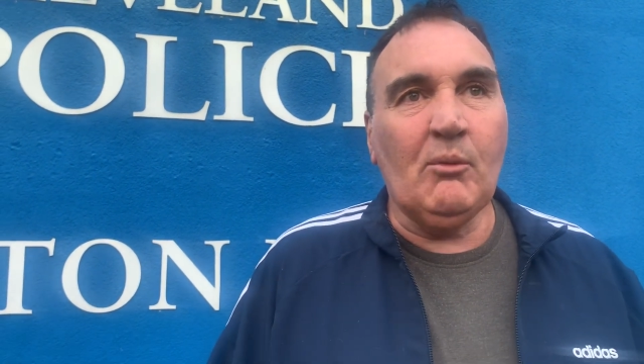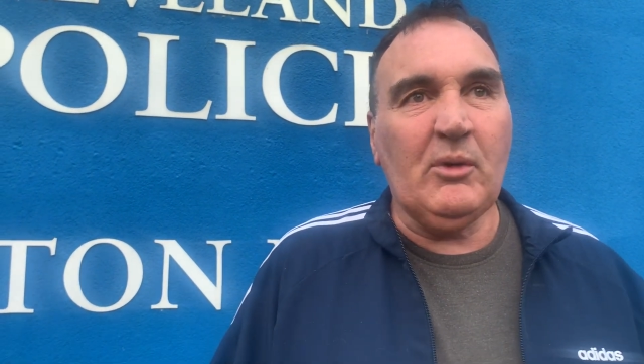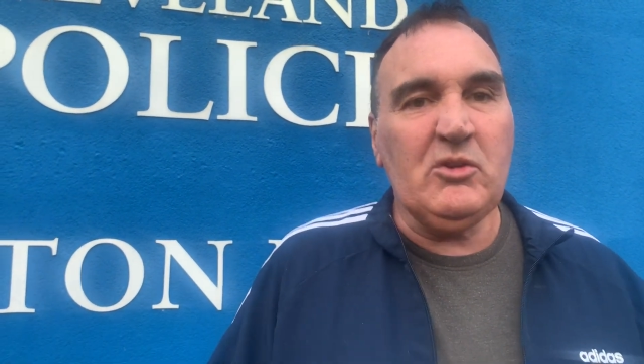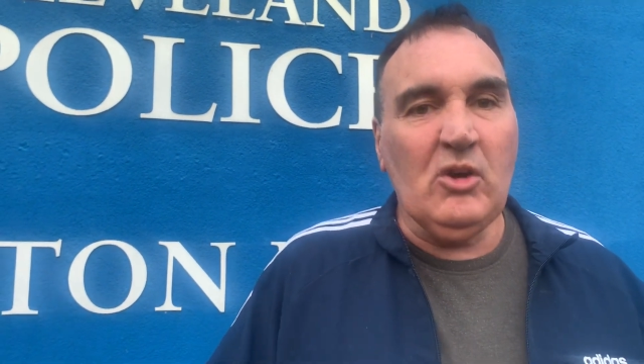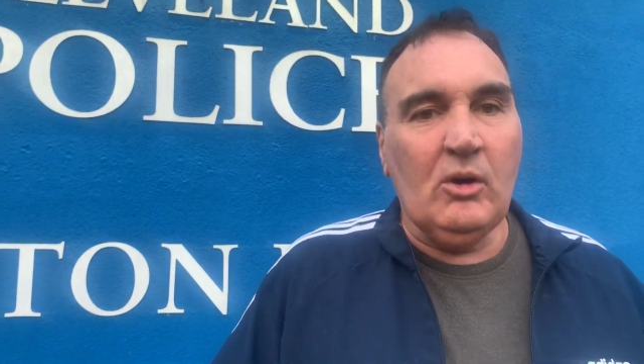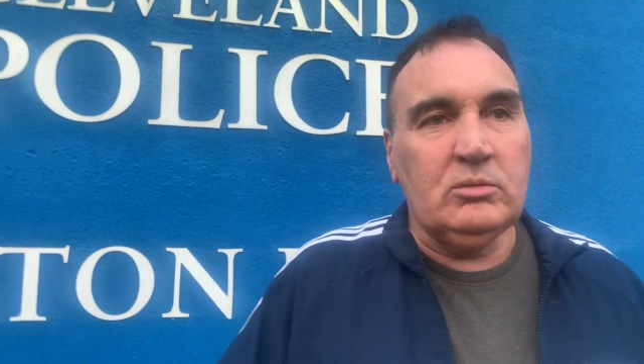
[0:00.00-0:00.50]
We
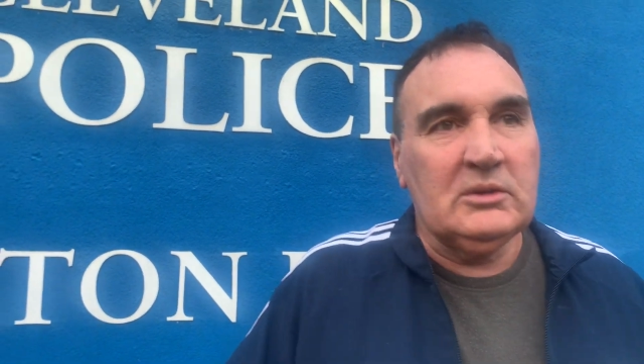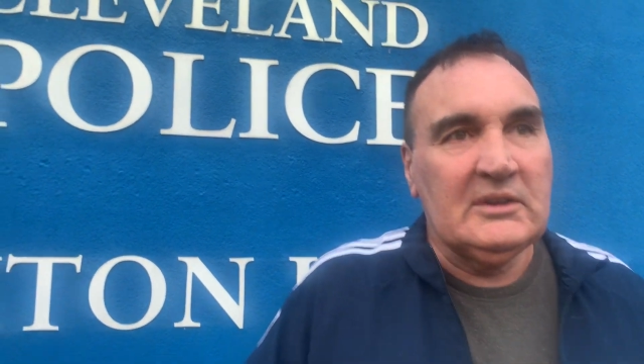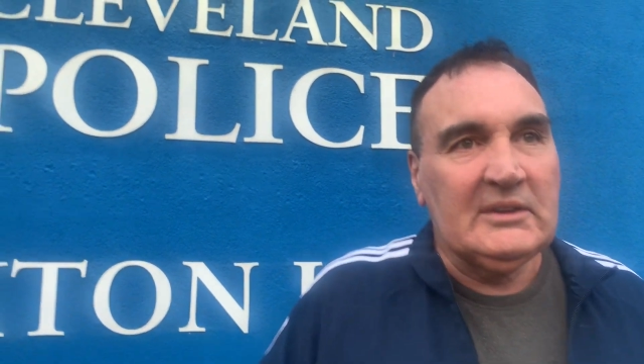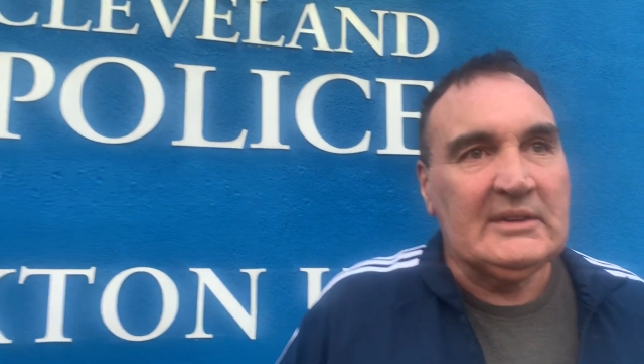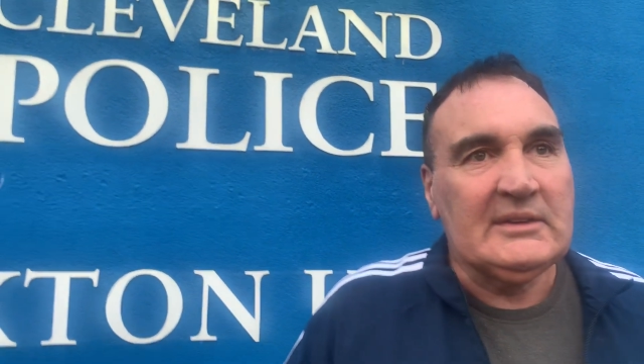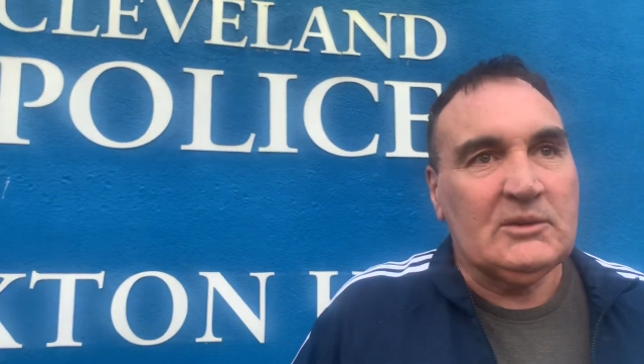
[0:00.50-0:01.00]
knew
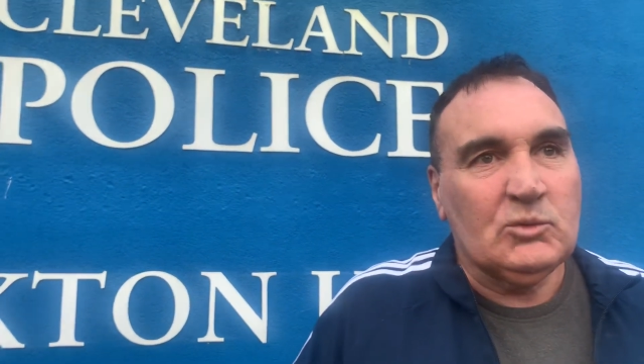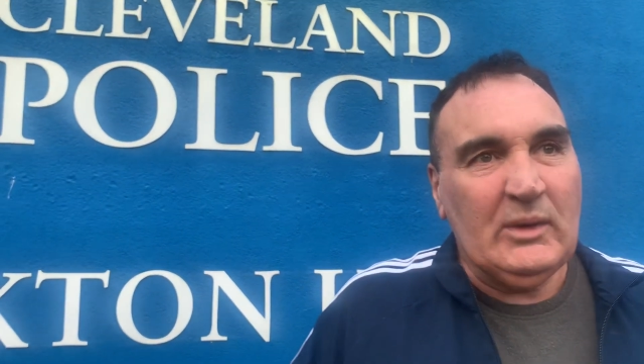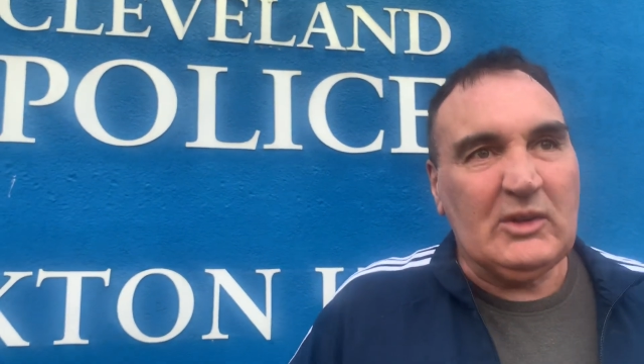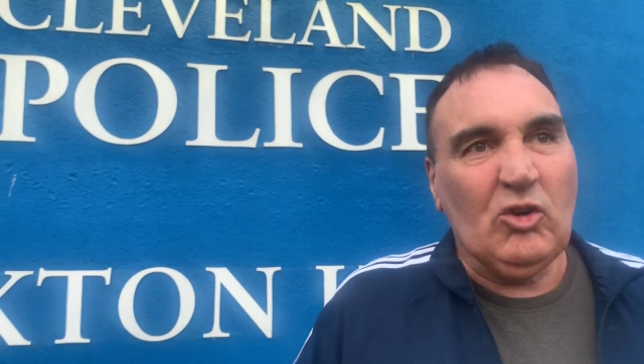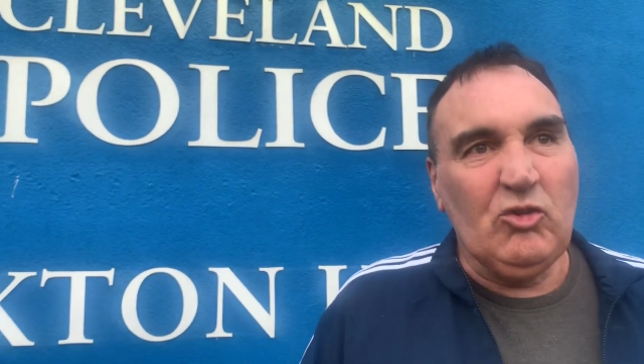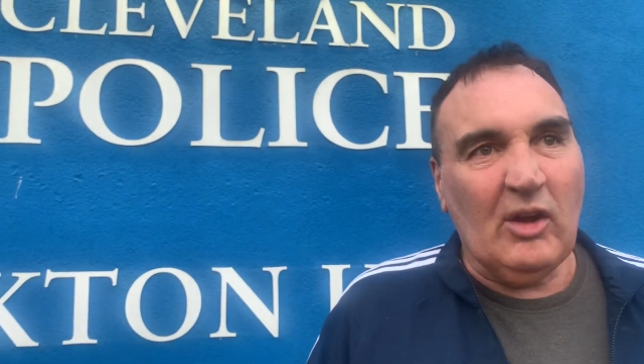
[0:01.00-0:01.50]
we'd
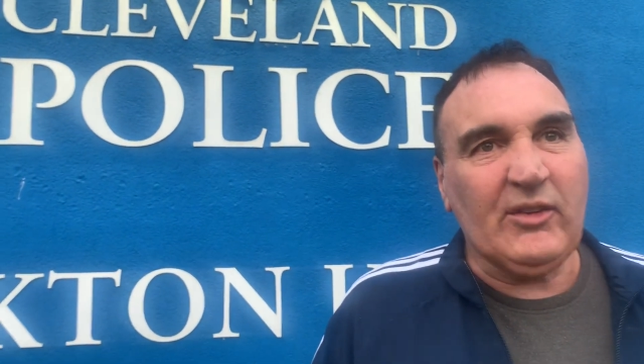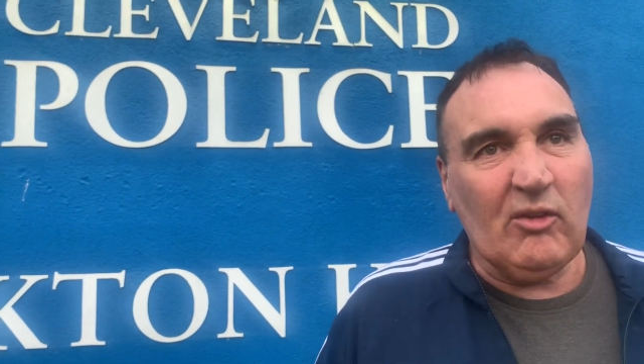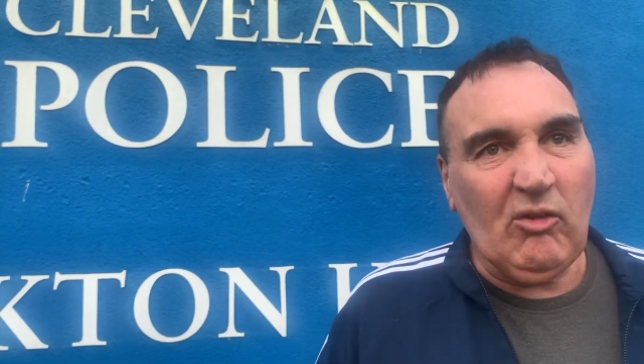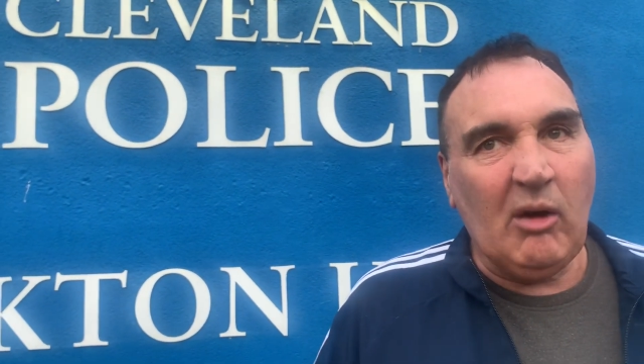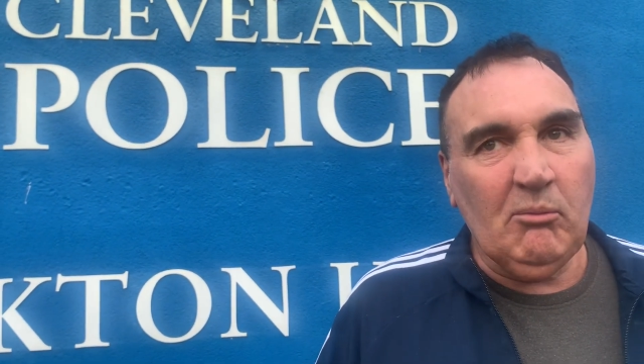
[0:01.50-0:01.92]
done nothing wrong,